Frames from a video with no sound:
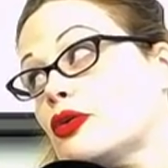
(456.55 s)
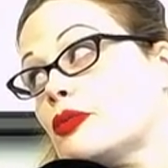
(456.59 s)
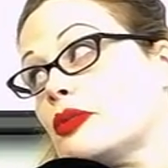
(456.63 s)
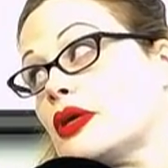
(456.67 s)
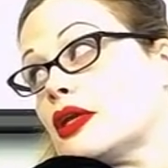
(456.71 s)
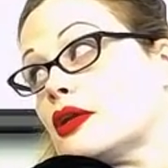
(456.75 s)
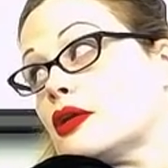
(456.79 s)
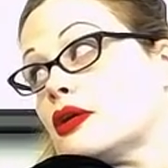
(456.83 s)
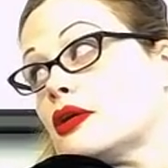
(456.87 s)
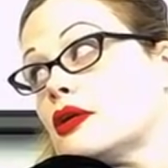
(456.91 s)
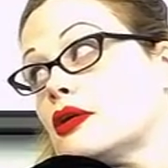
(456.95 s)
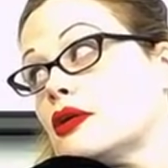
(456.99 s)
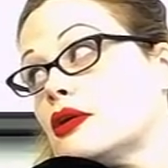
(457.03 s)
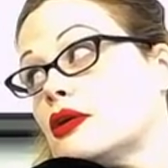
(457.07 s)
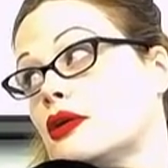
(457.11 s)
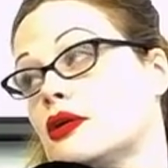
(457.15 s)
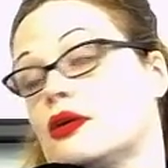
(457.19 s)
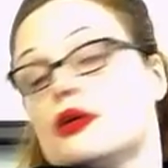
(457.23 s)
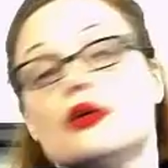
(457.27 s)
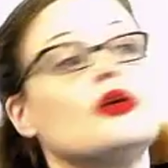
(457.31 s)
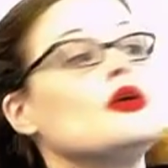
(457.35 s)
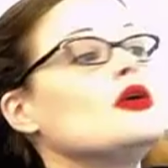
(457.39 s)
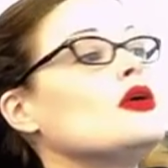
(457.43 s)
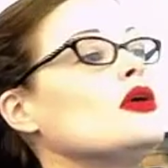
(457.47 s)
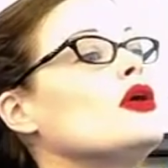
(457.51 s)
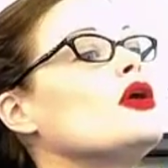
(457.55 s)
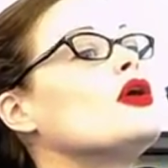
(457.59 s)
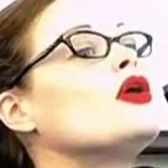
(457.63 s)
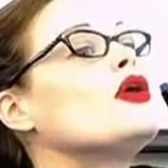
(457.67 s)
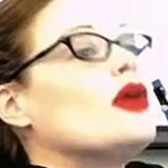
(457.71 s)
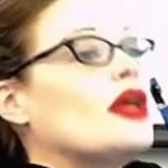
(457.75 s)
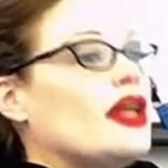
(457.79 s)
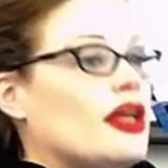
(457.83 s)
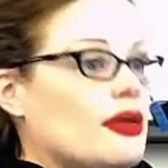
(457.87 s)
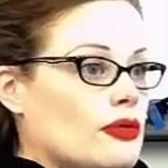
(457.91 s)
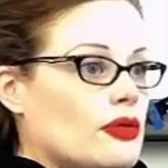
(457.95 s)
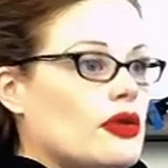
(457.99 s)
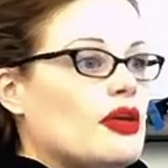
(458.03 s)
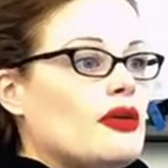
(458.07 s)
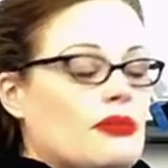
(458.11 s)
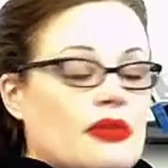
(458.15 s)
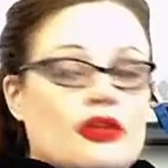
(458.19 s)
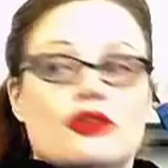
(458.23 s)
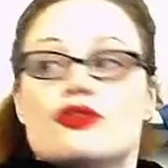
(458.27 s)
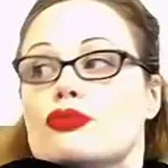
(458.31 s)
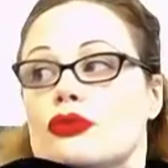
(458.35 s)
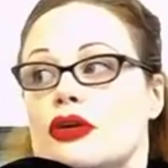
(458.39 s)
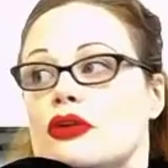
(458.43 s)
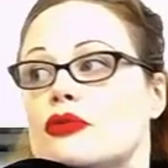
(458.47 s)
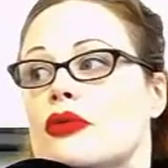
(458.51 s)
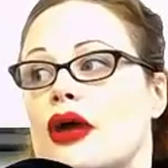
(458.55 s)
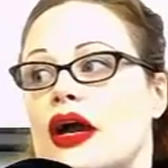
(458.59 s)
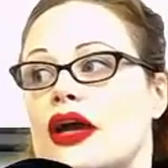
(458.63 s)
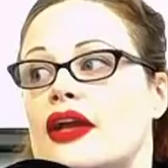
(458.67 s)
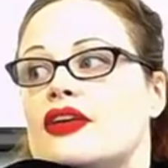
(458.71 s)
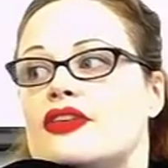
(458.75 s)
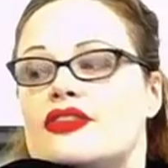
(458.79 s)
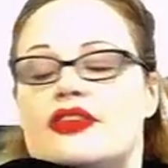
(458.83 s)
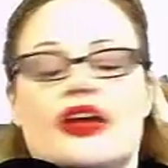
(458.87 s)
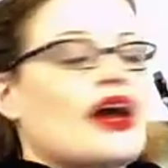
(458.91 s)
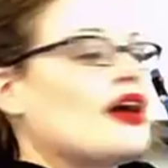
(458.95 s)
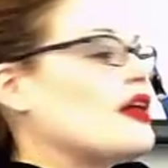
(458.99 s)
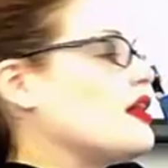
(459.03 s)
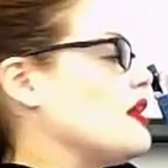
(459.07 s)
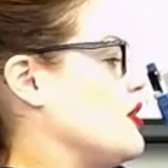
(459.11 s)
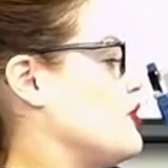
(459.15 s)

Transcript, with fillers: mean? It, it means rewrite, exactly.